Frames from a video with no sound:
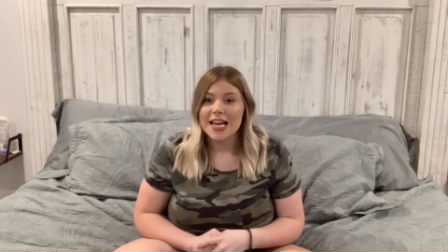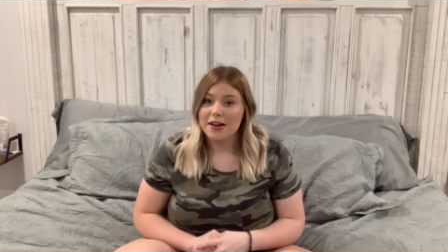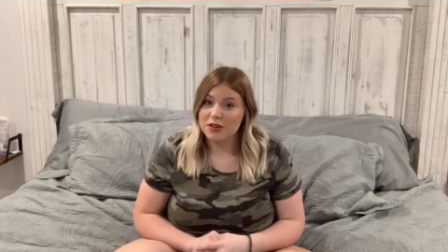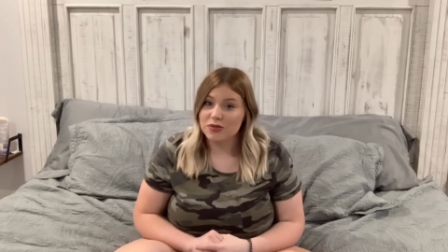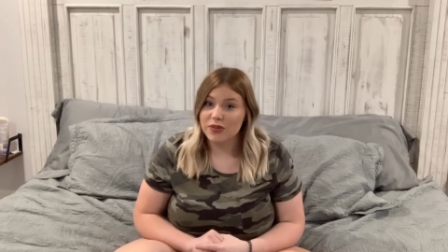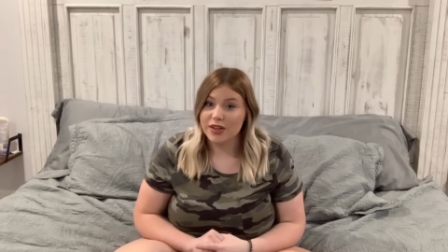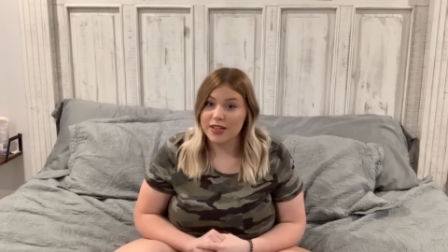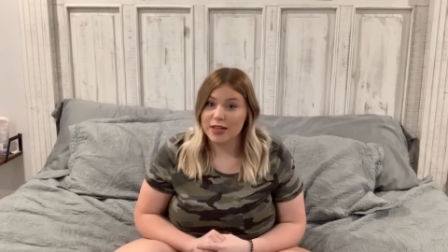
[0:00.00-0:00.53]
it was
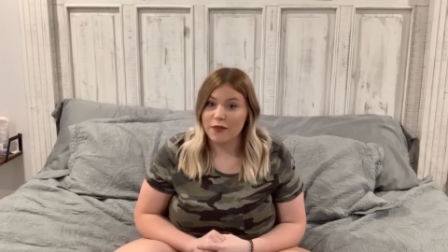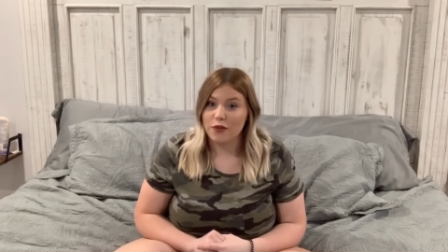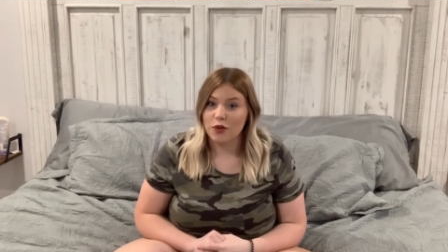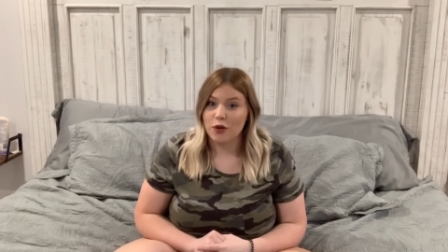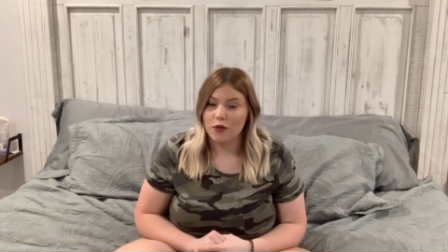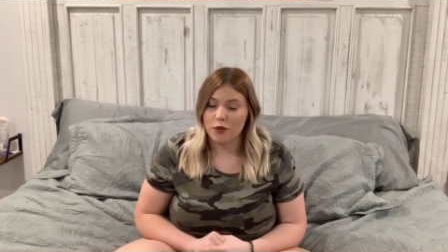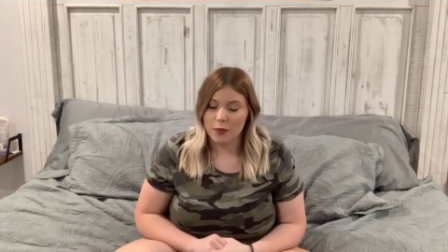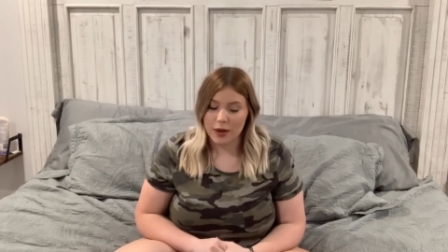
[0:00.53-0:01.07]
very difficult
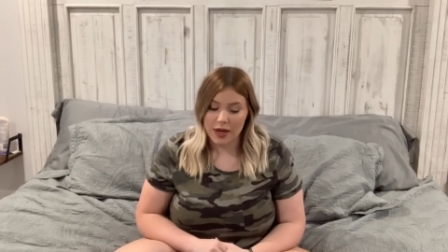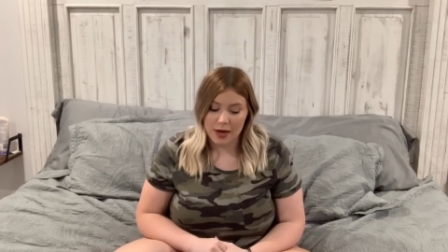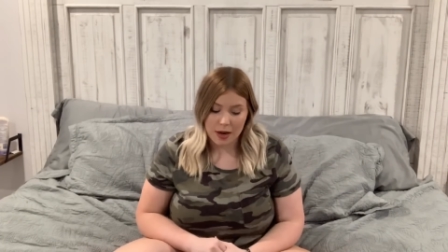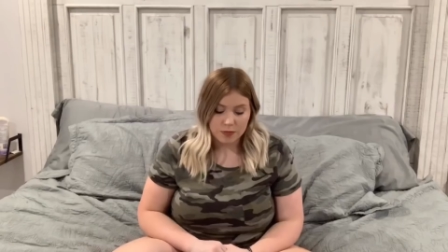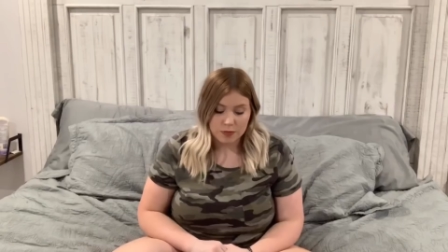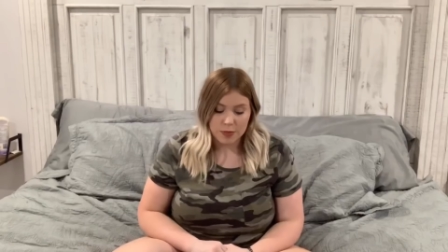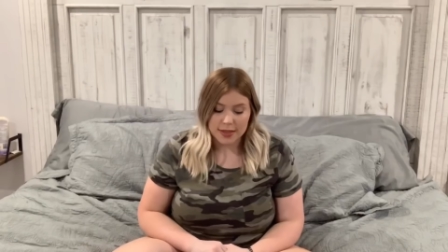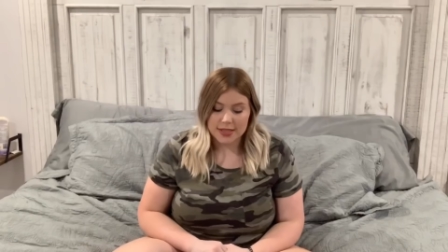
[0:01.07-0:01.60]
for me
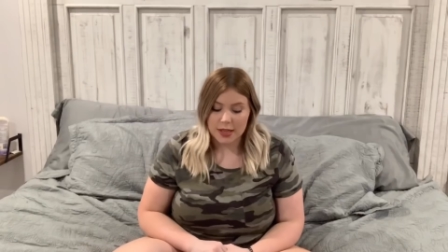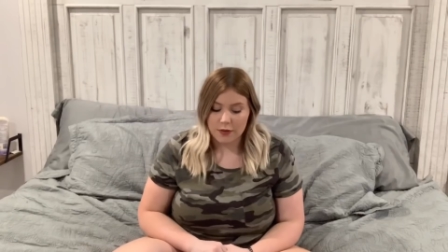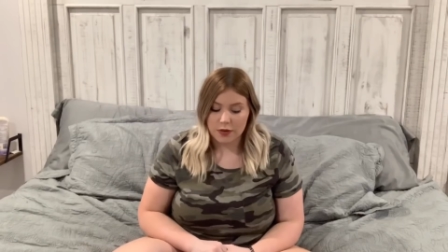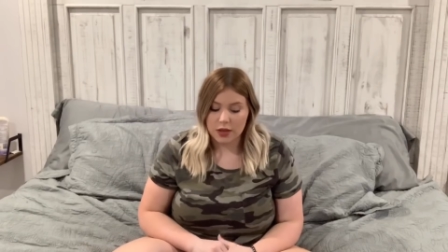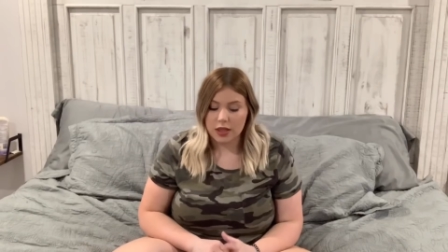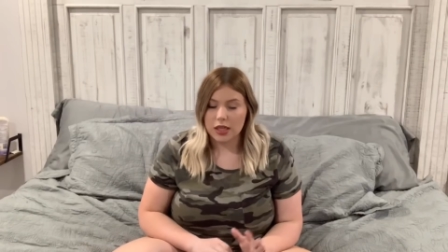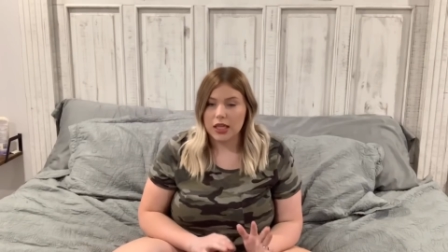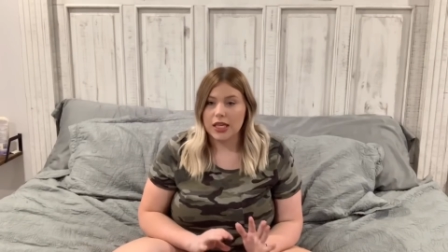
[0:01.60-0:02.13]
but
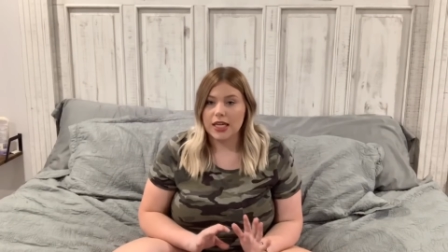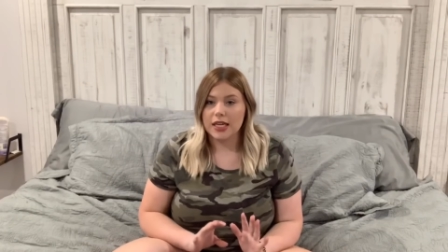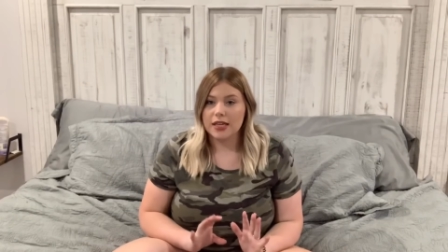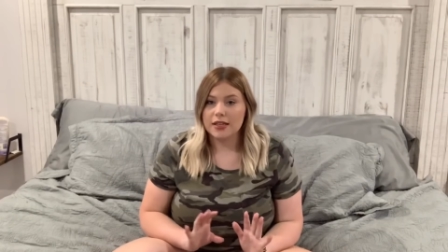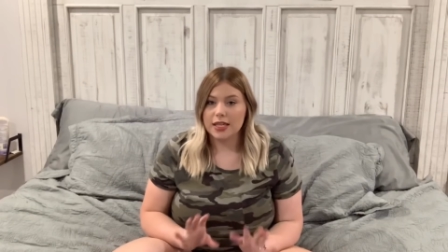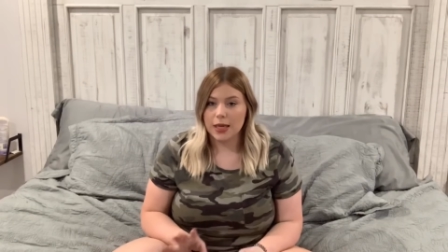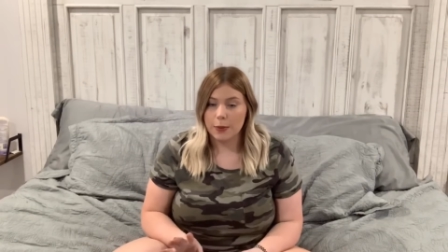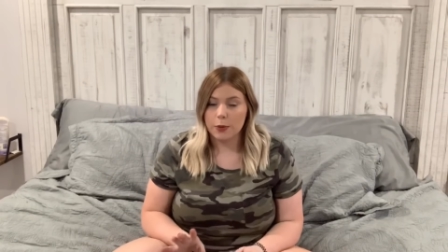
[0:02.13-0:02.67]
definitely
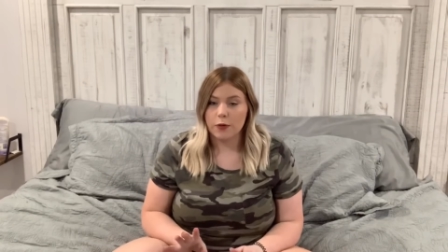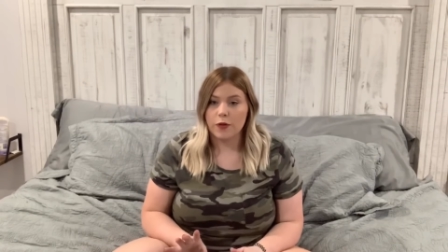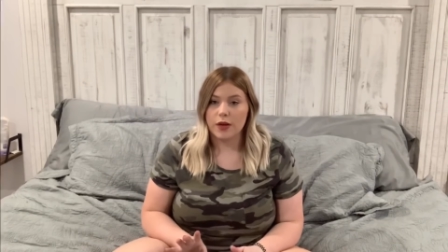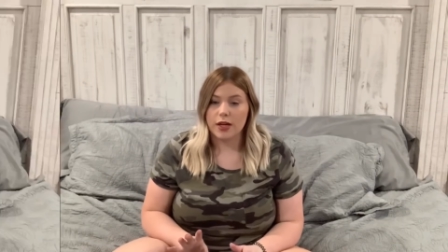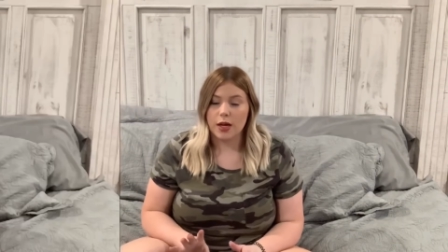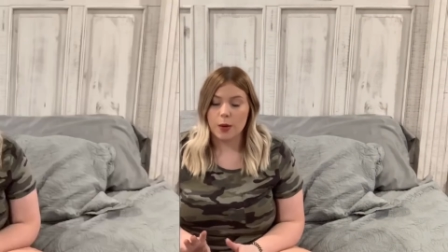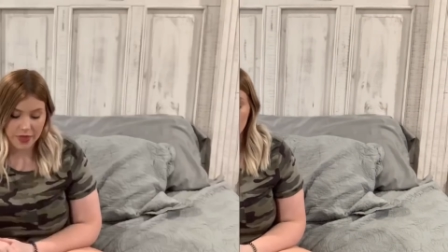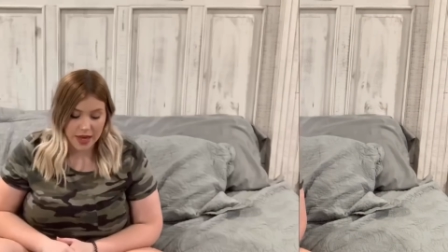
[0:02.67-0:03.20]
keep your feet
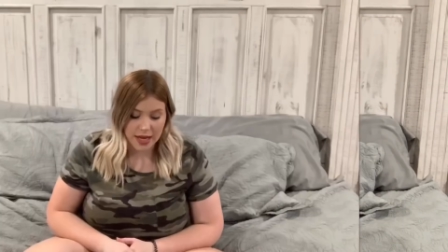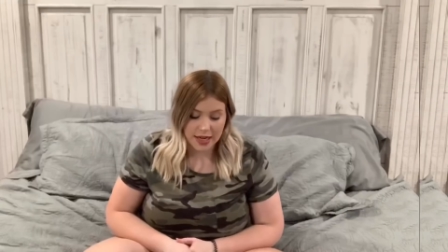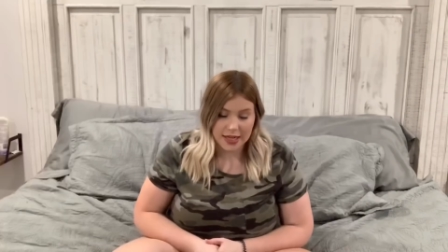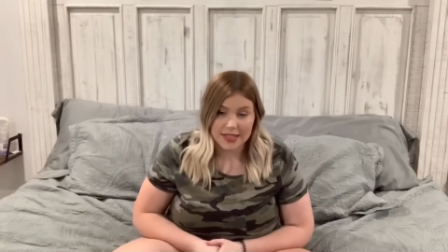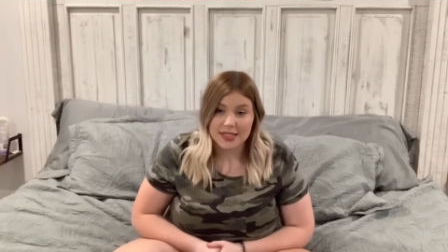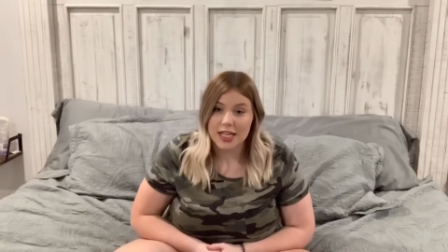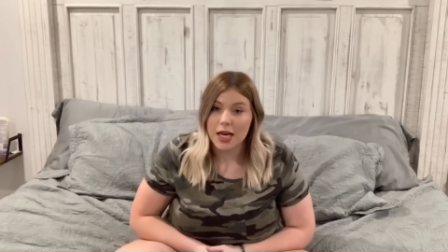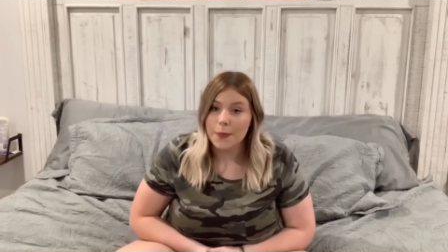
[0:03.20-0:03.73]
up. And then
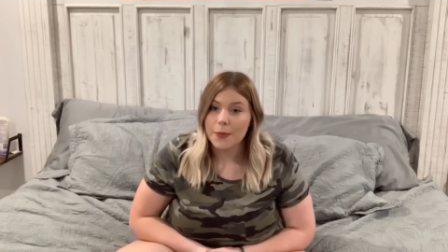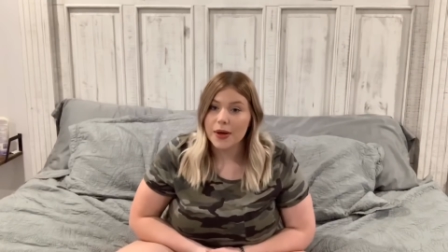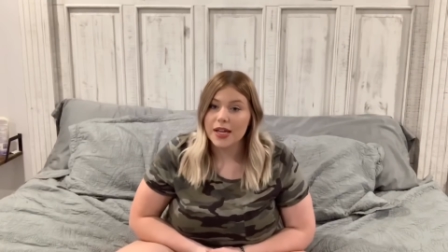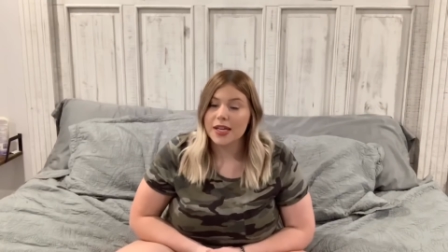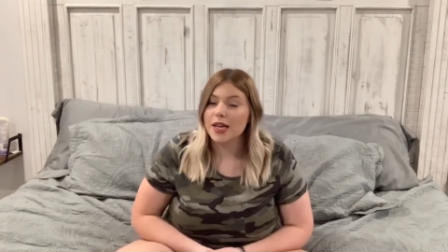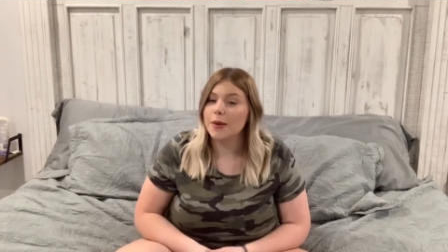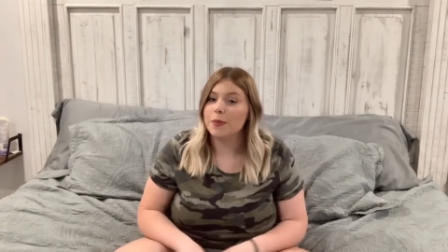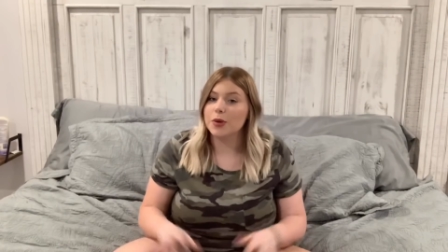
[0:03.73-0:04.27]
tip
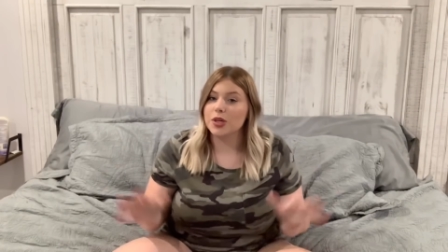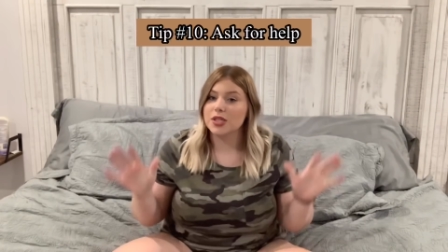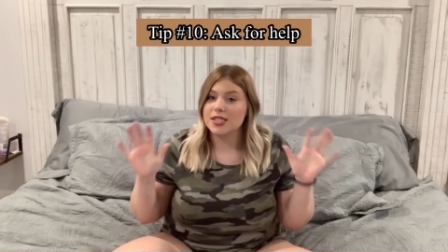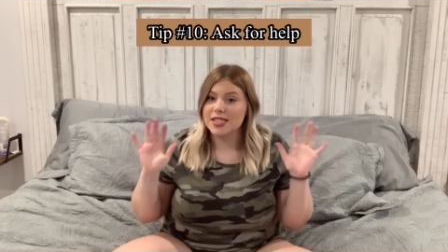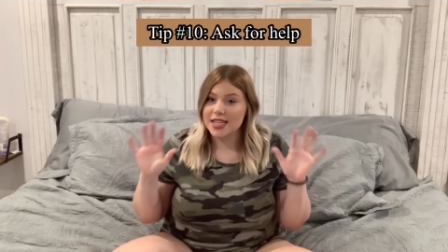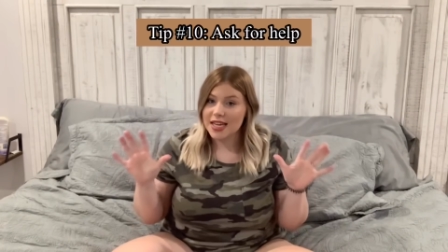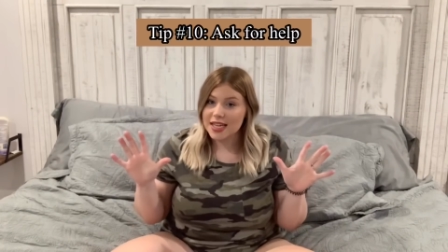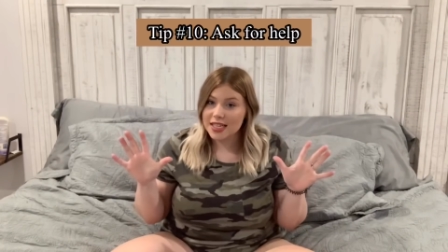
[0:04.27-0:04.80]
number
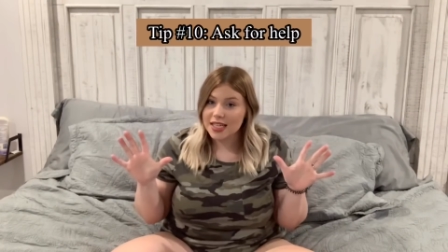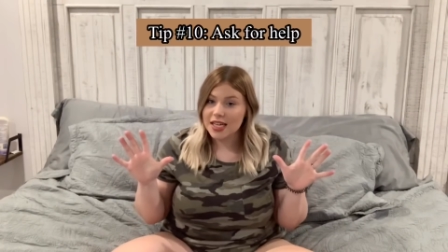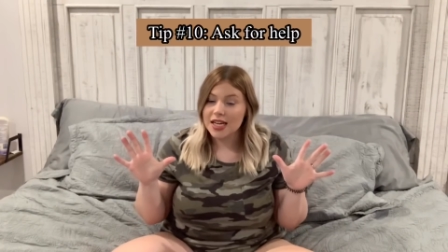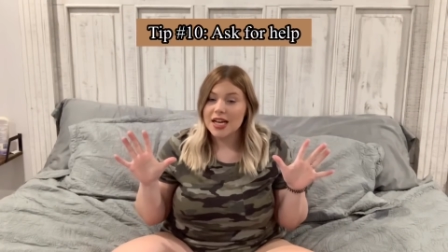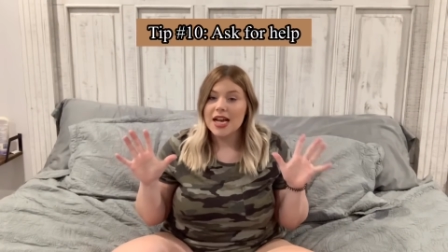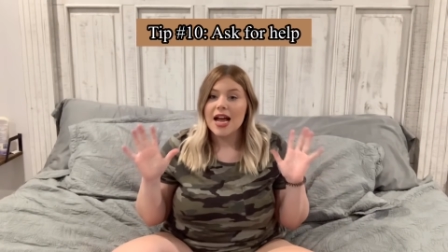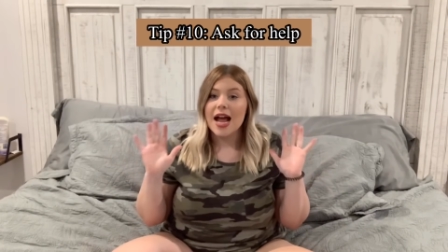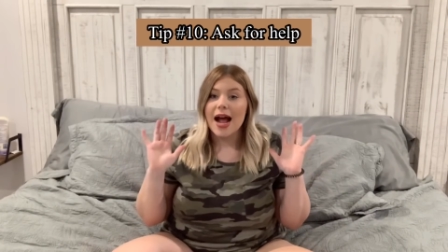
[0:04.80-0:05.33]
10,
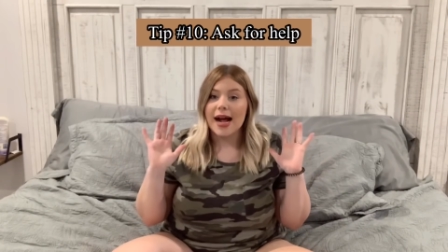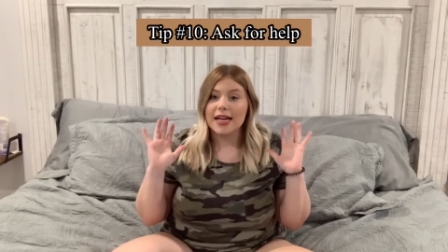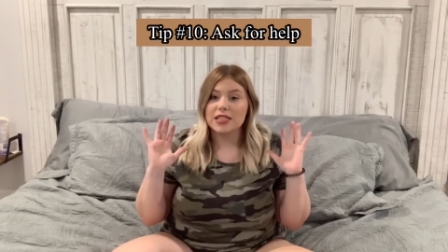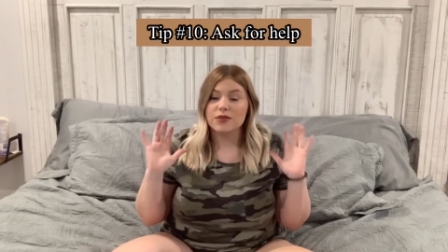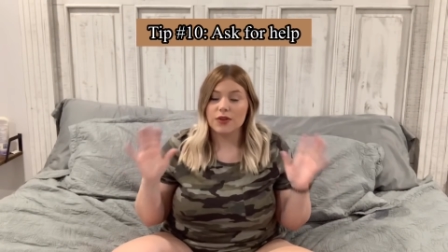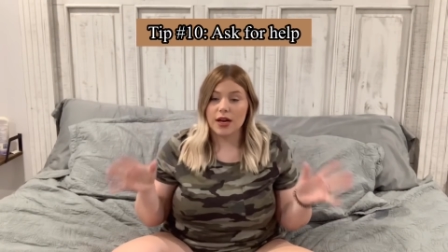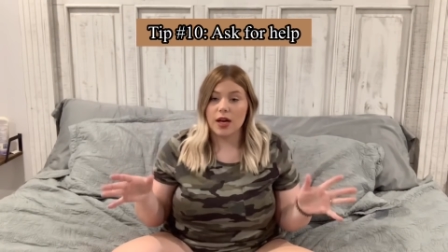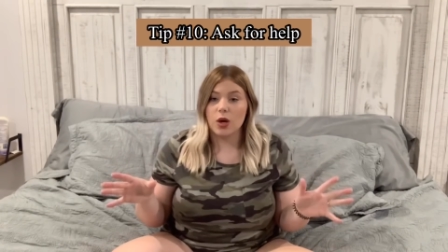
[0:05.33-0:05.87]
ask for
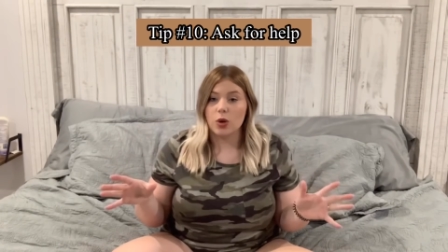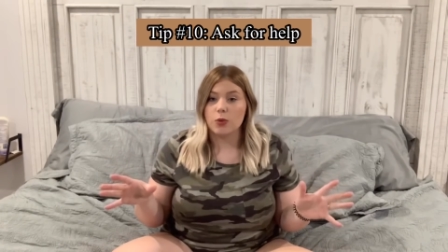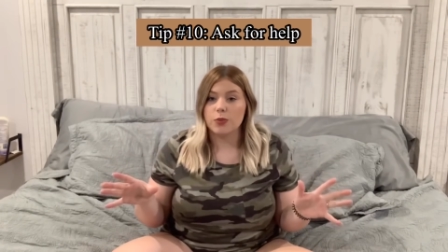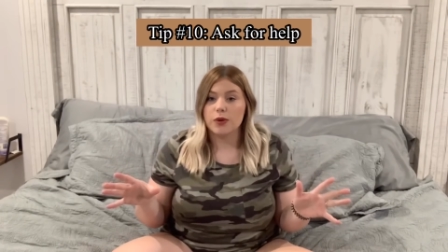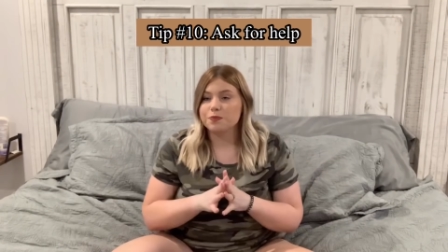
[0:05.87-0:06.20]
help.